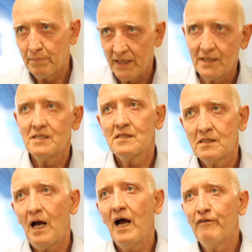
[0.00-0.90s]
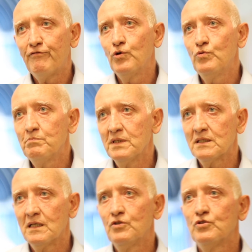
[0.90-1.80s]
place iPhone,
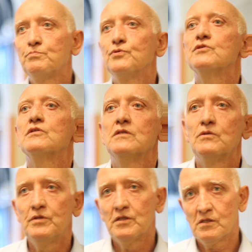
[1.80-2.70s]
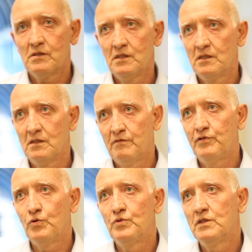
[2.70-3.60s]
but I would put Windows
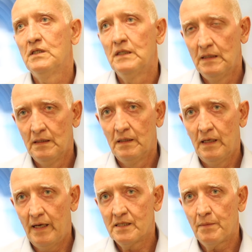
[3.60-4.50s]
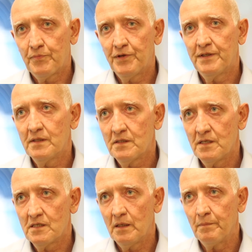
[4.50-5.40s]
Phone as operating
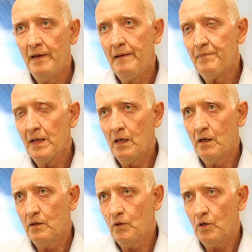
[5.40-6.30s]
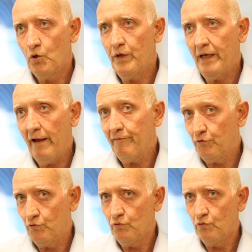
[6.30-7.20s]
system. We
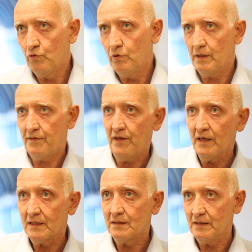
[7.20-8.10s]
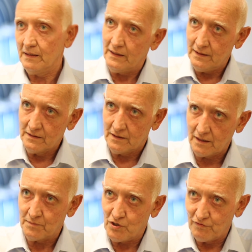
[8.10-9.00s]
have to think in
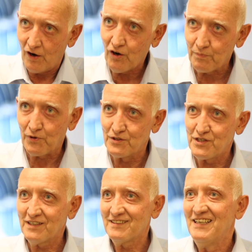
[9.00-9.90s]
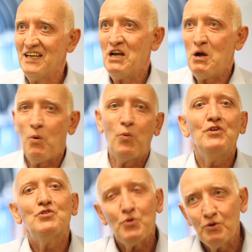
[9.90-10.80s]
terms of our project,
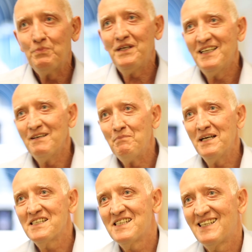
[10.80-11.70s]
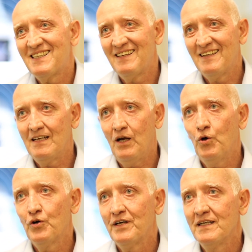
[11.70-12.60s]
which will be the best
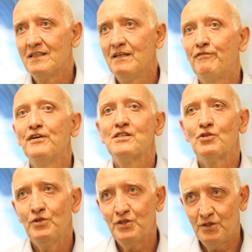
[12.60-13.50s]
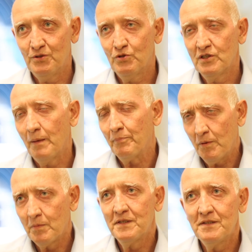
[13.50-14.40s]
or the first solution to the
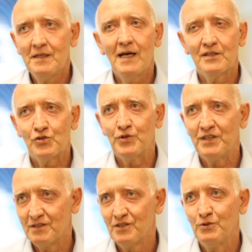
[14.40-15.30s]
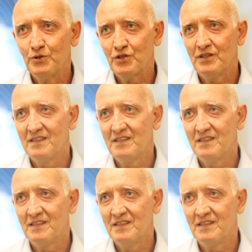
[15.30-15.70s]
probably the Android solution.